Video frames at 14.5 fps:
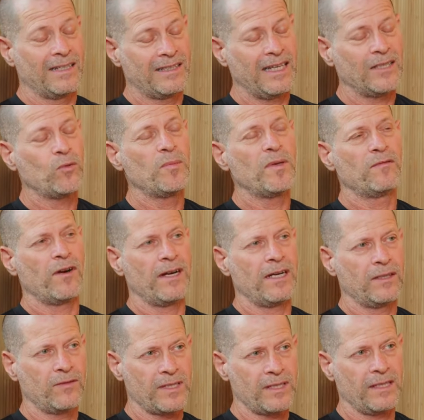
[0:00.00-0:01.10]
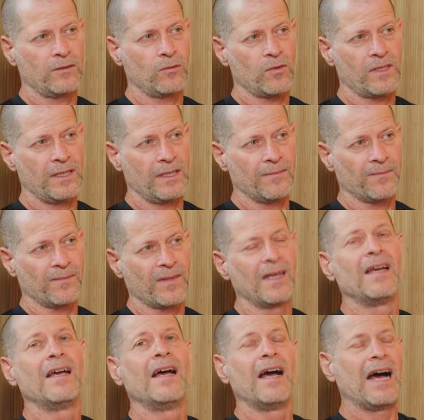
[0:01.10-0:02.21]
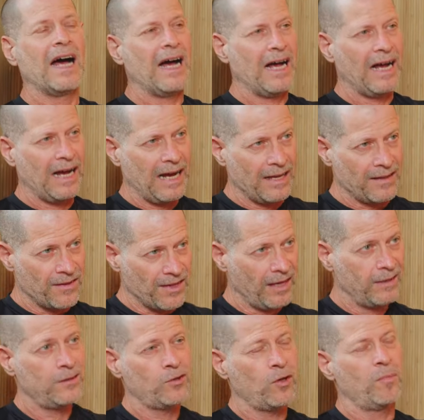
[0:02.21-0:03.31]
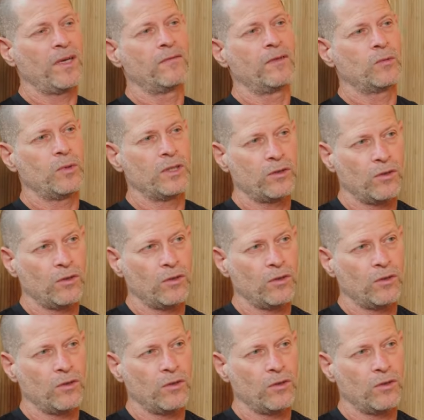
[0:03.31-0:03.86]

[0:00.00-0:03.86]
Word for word: that will be very interesting to see. Mm another topic that we